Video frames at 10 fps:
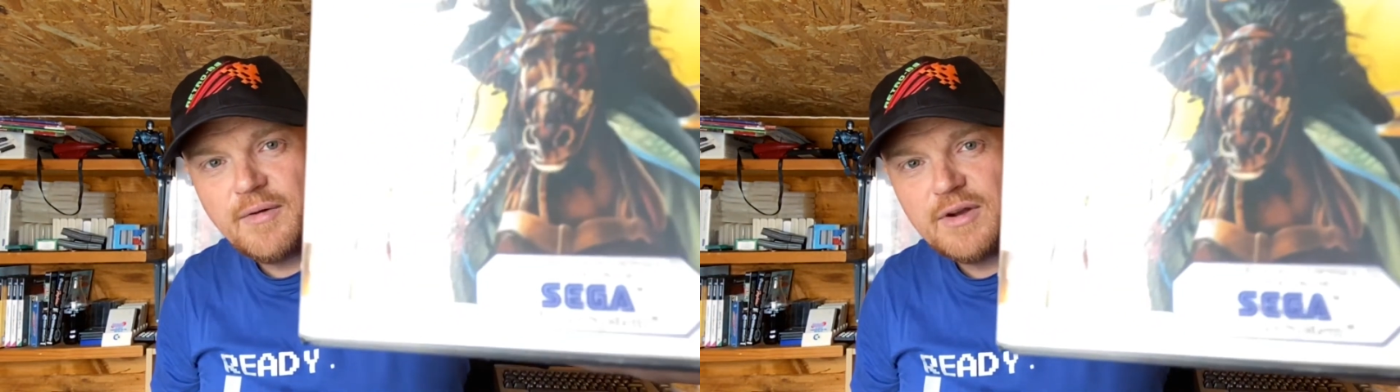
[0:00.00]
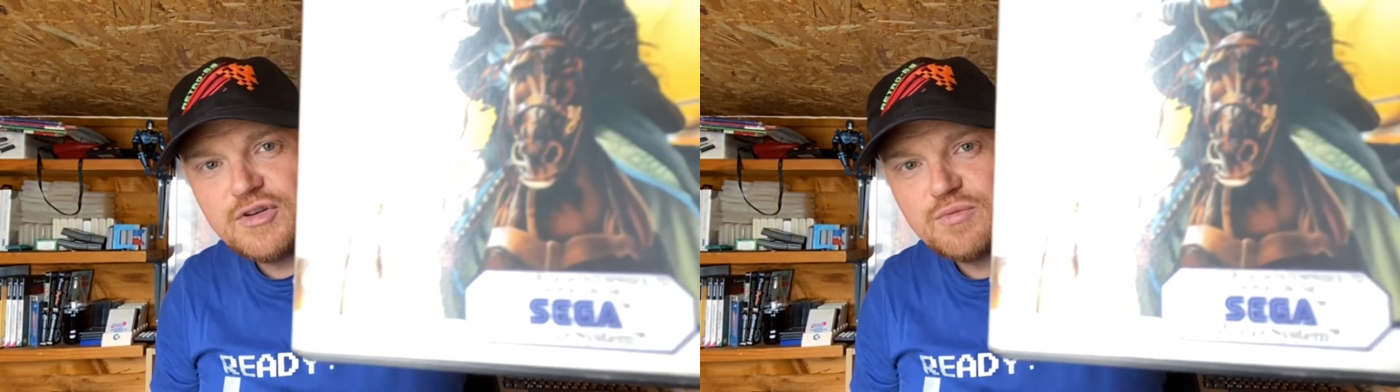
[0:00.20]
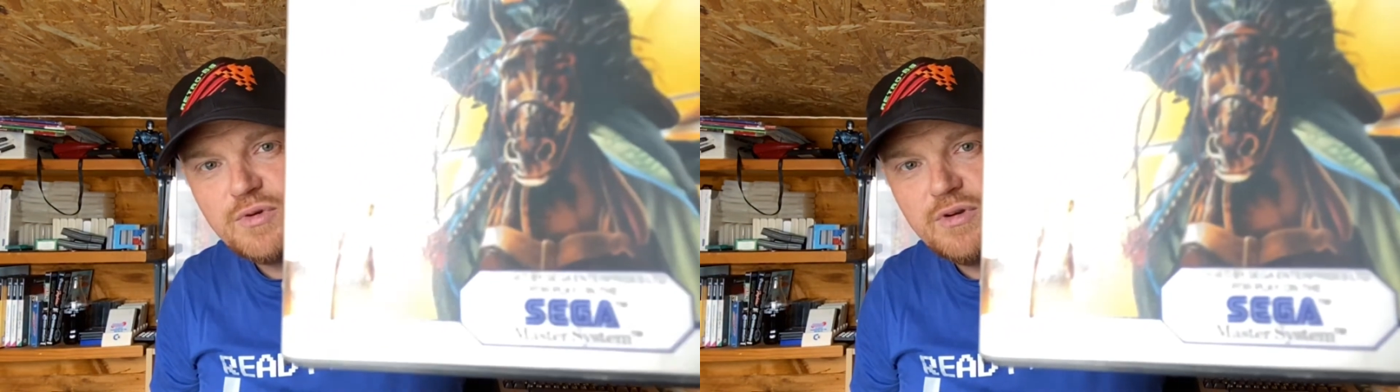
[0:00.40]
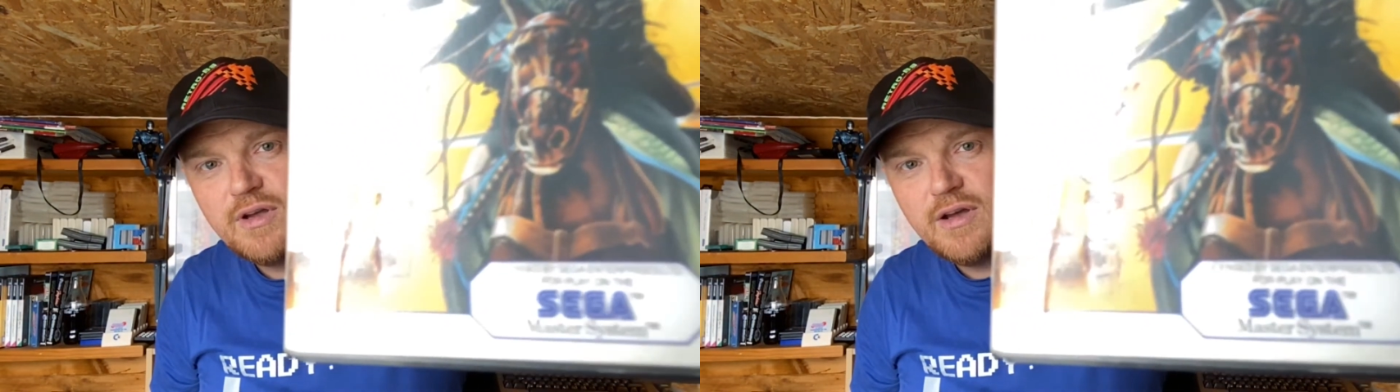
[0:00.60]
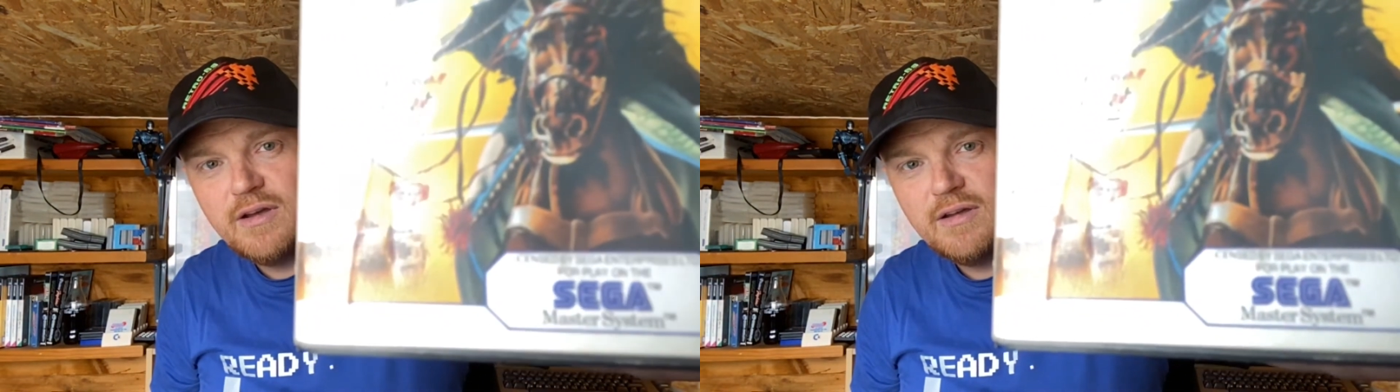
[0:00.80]
I just
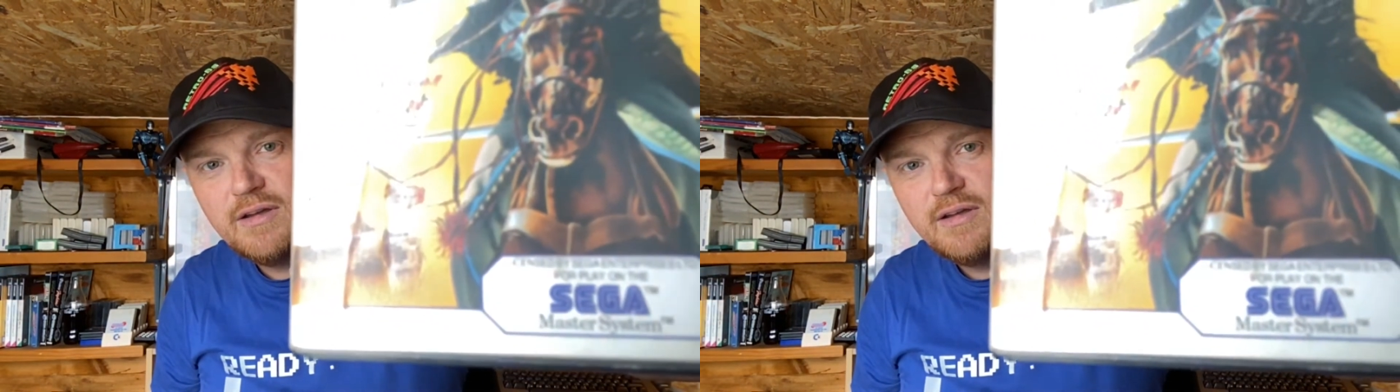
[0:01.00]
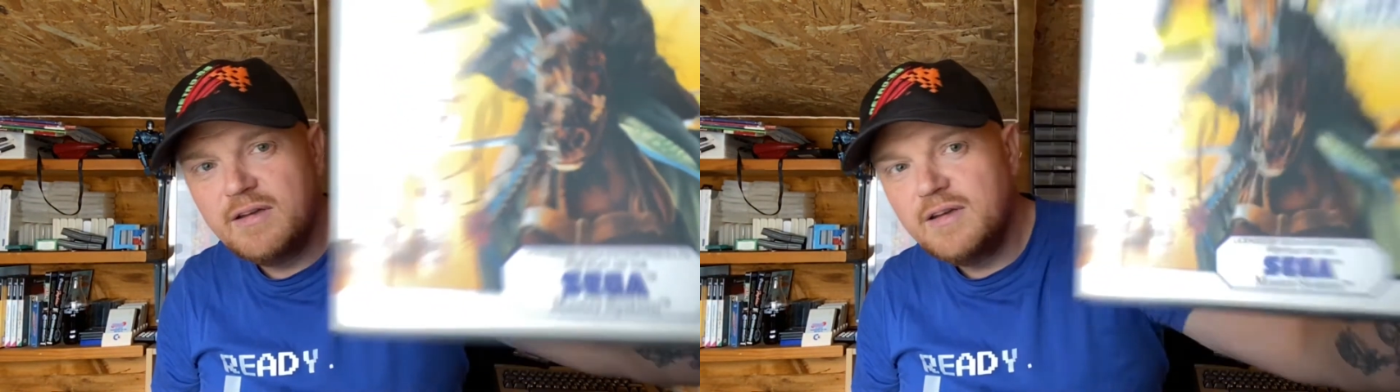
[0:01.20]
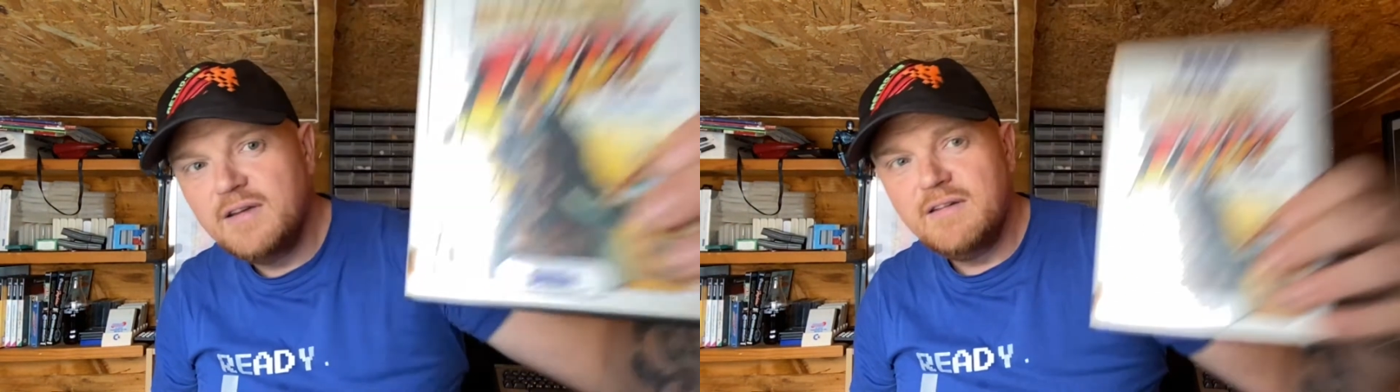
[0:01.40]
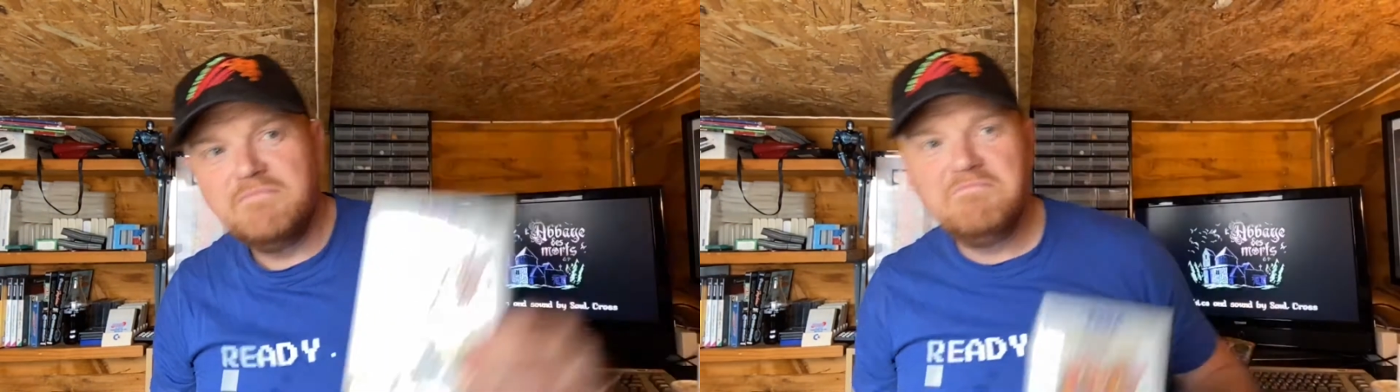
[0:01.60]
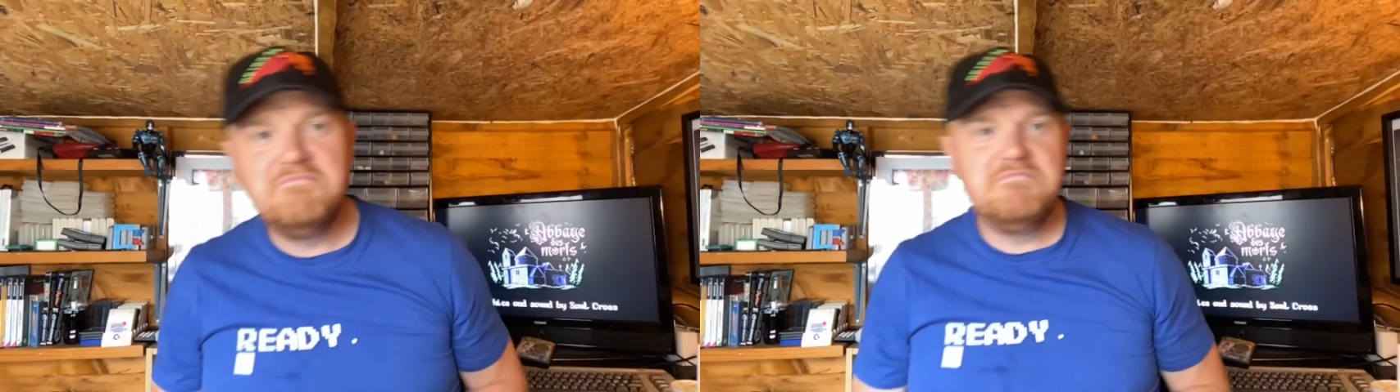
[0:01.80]
wonder
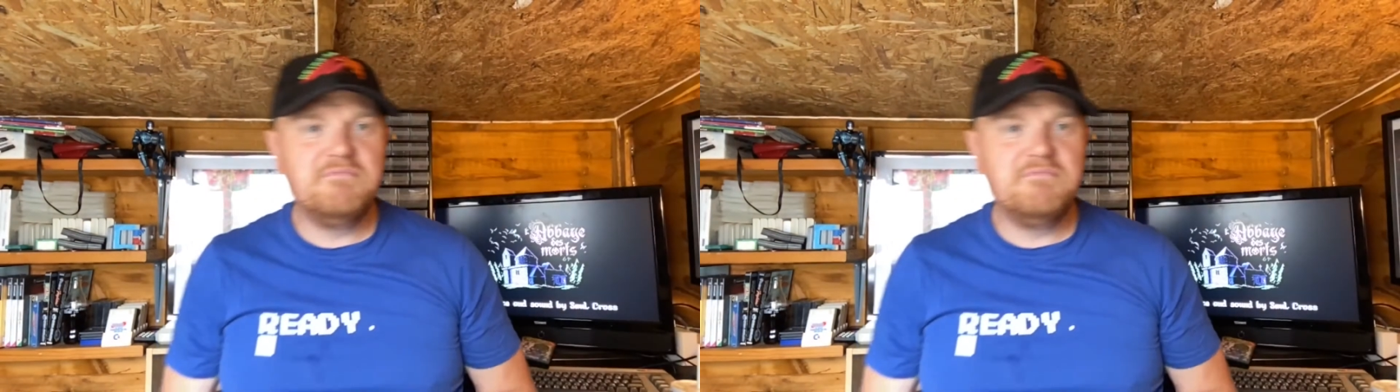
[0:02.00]
were